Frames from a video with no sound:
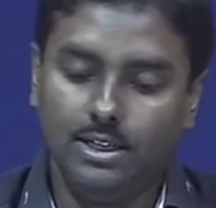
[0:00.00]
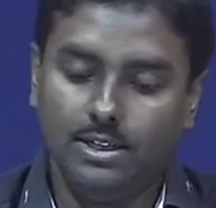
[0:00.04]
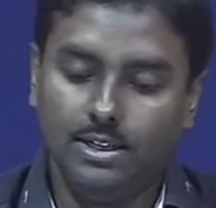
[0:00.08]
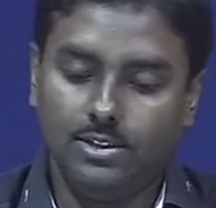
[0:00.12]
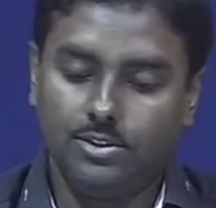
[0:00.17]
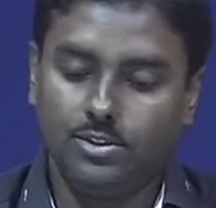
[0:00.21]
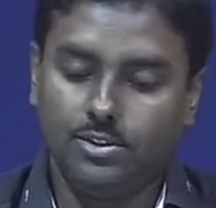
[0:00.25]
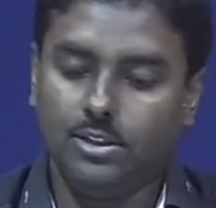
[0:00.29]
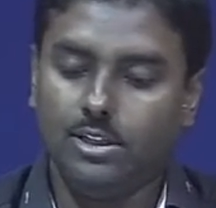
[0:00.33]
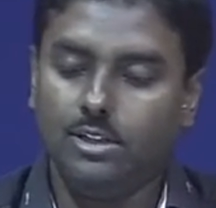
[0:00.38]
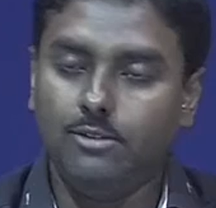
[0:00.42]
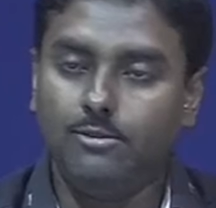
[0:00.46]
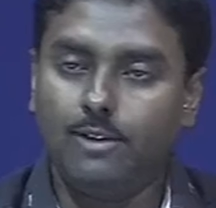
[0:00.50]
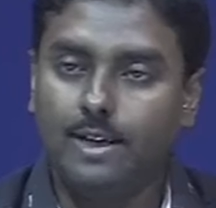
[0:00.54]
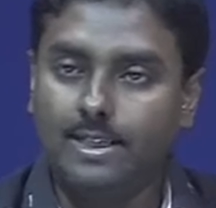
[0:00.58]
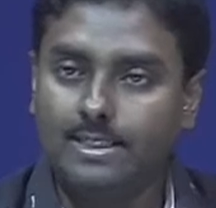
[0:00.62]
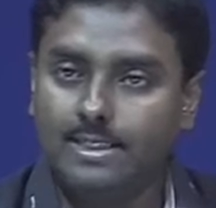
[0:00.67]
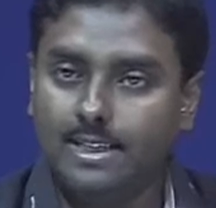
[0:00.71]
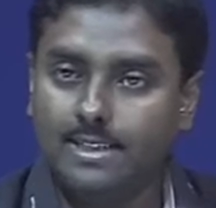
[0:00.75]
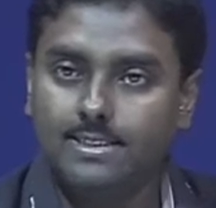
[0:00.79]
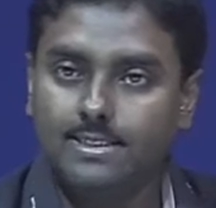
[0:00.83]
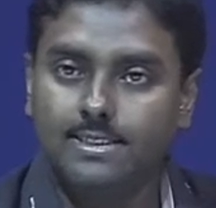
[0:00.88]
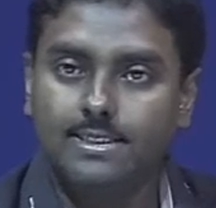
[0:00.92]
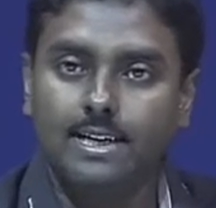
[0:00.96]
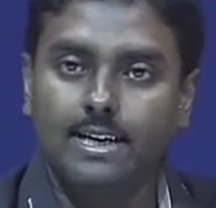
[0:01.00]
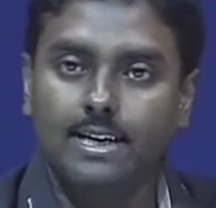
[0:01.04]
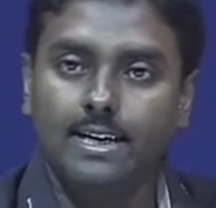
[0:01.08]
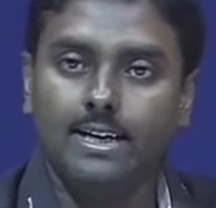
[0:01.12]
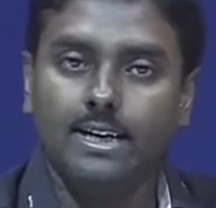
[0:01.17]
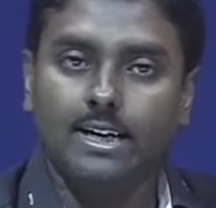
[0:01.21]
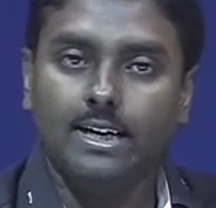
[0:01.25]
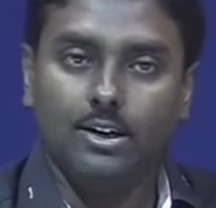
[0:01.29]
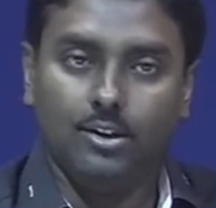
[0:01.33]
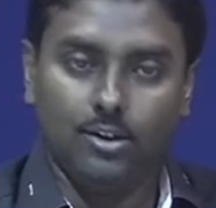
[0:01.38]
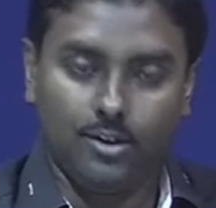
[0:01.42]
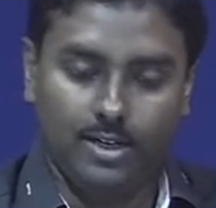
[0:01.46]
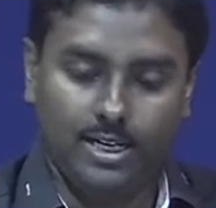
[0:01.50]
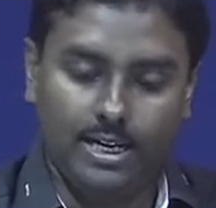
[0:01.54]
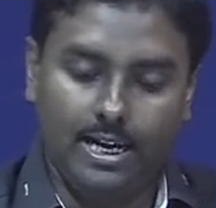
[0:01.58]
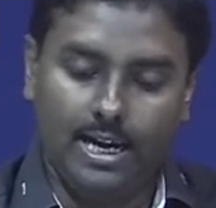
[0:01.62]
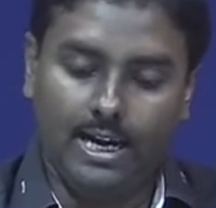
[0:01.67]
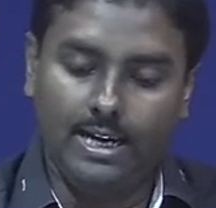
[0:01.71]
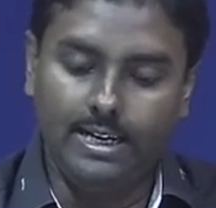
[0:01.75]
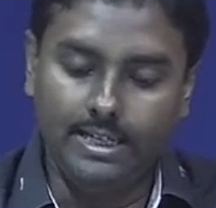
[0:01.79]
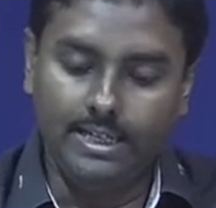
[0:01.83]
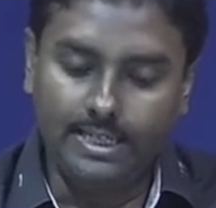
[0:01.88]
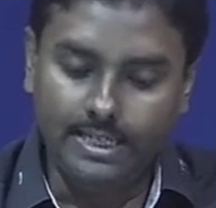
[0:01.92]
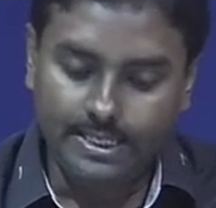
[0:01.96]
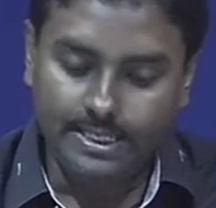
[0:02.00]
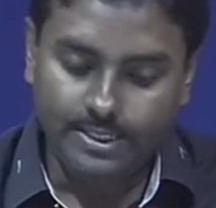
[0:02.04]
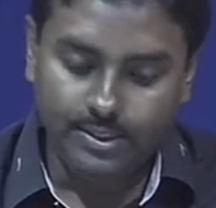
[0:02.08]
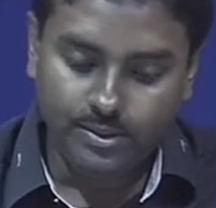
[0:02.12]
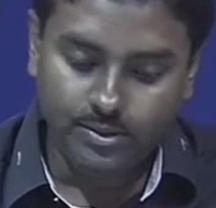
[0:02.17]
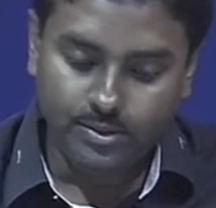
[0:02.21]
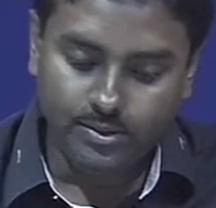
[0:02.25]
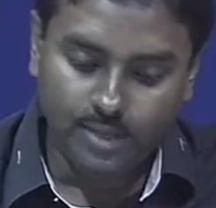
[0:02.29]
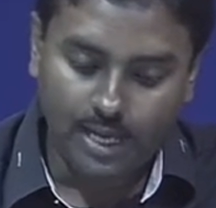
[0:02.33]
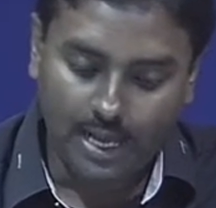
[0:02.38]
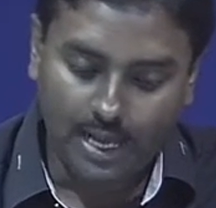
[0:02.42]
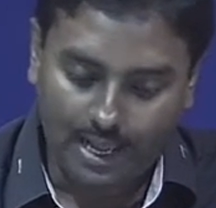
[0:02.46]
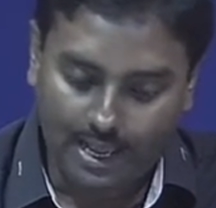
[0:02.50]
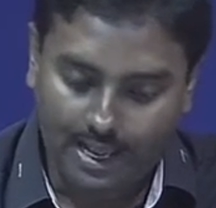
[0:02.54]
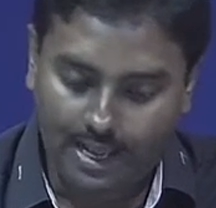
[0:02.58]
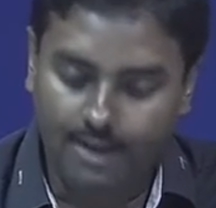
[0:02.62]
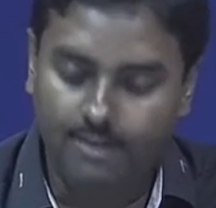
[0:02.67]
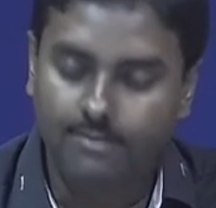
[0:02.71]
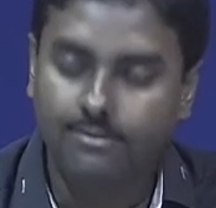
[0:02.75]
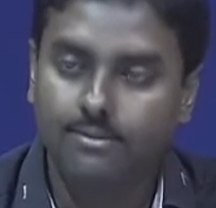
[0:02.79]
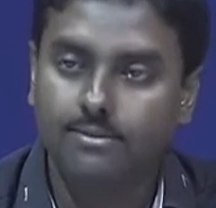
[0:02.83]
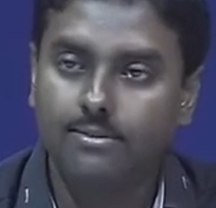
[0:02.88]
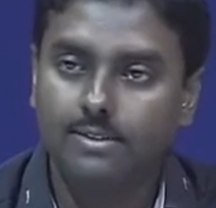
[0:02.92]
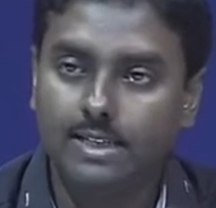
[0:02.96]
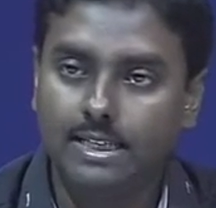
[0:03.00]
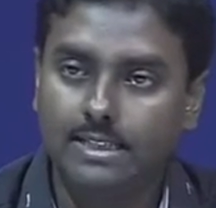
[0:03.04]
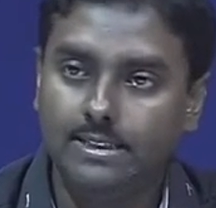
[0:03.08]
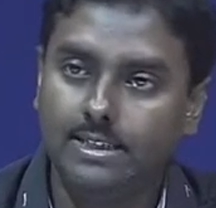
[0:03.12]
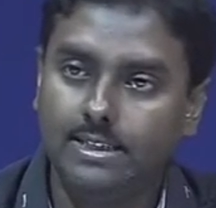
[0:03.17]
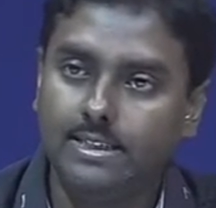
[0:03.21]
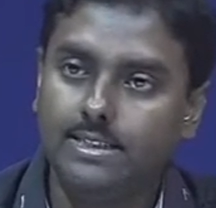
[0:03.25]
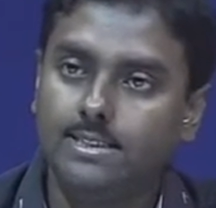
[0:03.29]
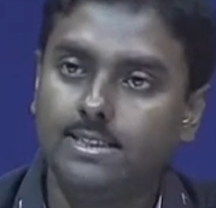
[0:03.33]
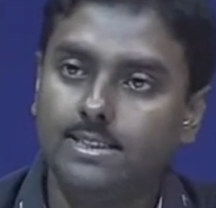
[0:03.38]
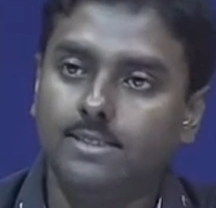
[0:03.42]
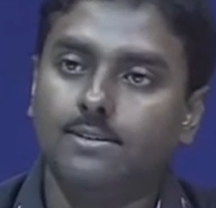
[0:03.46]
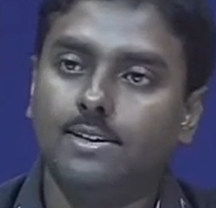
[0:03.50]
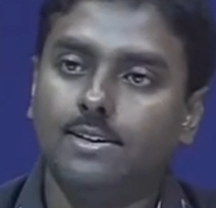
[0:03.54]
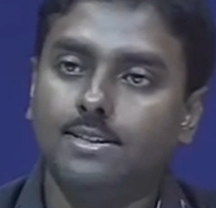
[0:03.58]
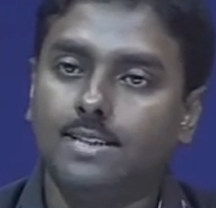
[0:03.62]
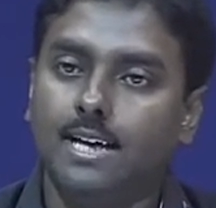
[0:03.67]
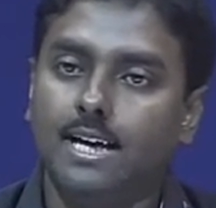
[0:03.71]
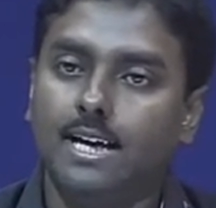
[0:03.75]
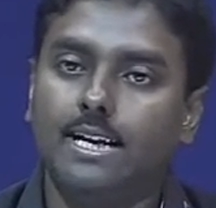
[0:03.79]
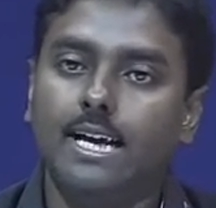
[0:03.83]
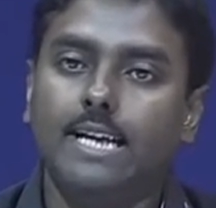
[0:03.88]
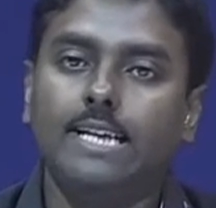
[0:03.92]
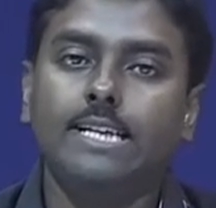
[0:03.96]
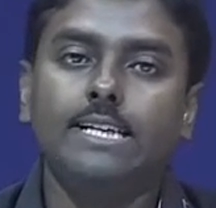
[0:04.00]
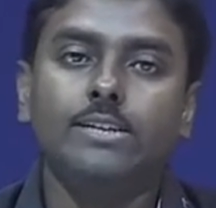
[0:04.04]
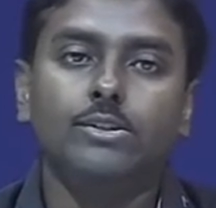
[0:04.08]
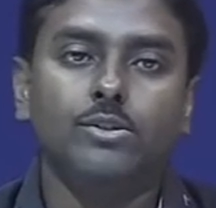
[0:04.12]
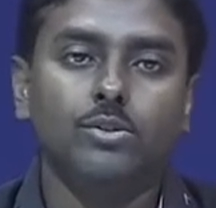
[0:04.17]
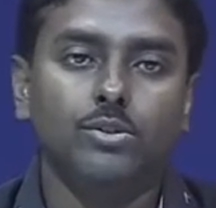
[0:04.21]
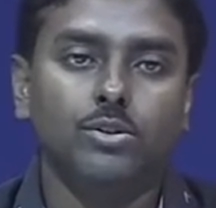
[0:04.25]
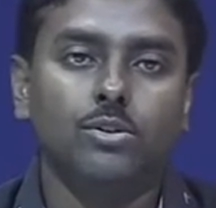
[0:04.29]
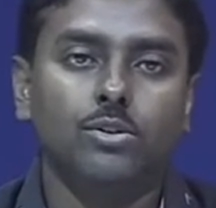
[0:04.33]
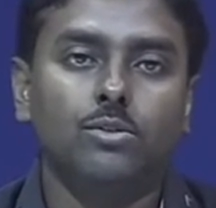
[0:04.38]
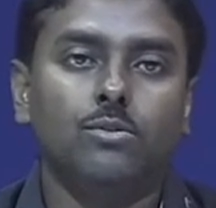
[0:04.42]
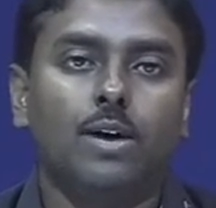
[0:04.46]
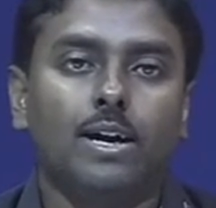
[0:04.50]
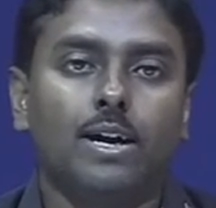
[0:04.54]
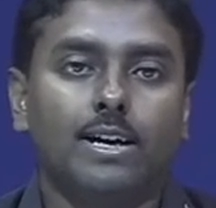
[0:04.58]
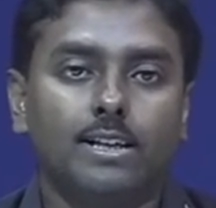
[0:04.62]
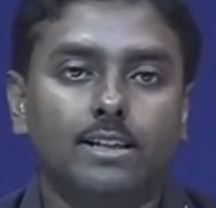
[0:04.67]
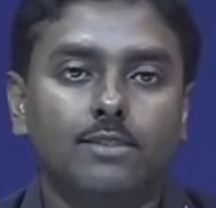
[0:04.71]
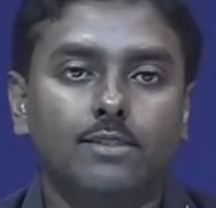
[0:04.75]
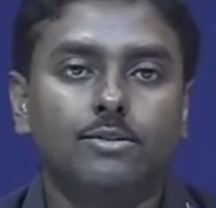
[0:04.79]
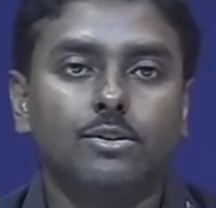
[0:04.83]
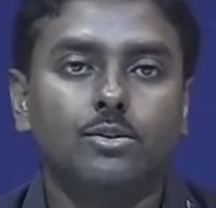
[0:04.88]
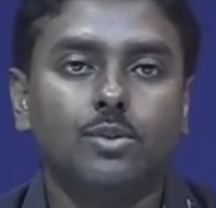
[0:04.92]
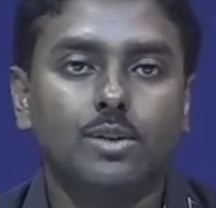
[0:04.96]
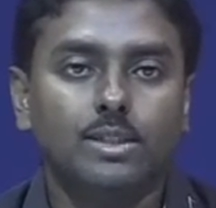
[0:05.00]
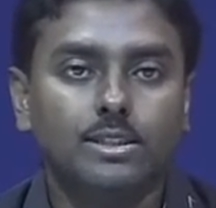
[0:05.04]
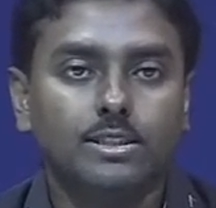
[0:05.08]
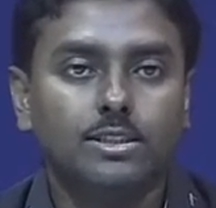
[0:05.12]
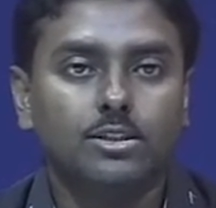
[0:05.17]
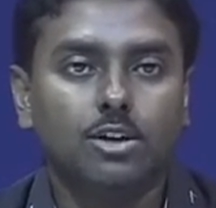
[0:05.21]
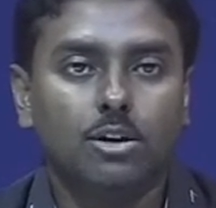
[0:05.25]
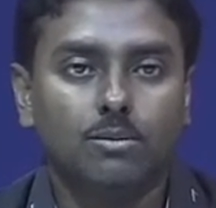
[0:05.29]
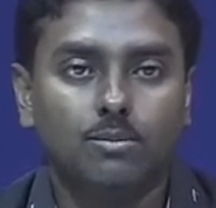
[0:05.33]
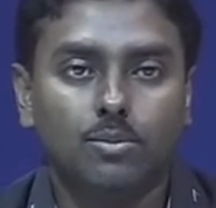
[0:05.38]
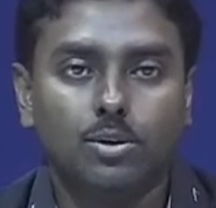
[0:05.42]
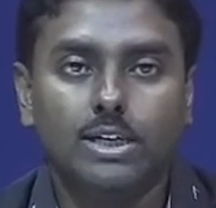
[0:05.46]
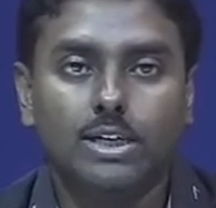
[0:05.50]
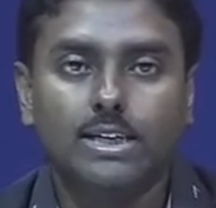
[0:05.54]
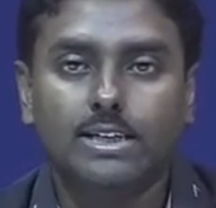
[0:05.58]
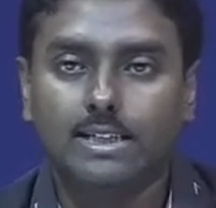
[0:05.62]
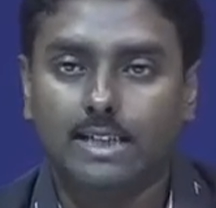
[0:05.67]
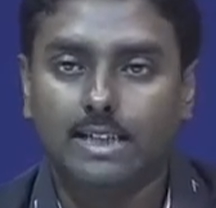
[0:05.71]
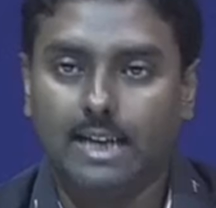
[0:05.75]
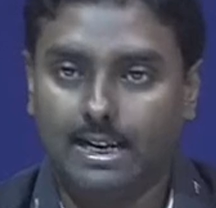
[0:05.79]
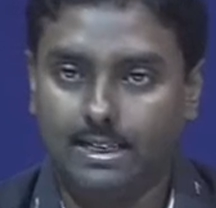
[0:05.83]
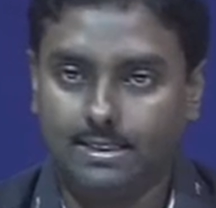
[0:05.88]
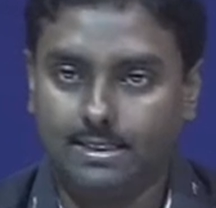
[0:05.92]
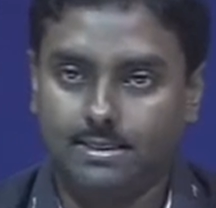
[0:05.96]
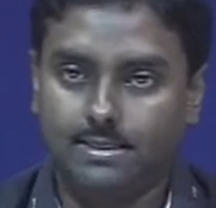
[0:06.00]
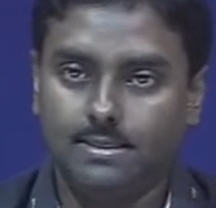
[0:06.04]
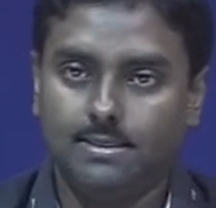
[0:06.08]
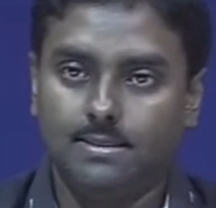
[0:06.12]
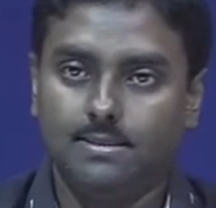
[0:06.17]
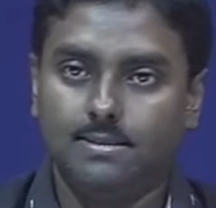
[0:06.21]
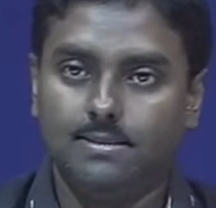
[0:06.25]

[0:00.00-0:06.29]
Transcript: So, if I just say, okay, I need to have in the receiver side, I need to know what are the frequency component it has.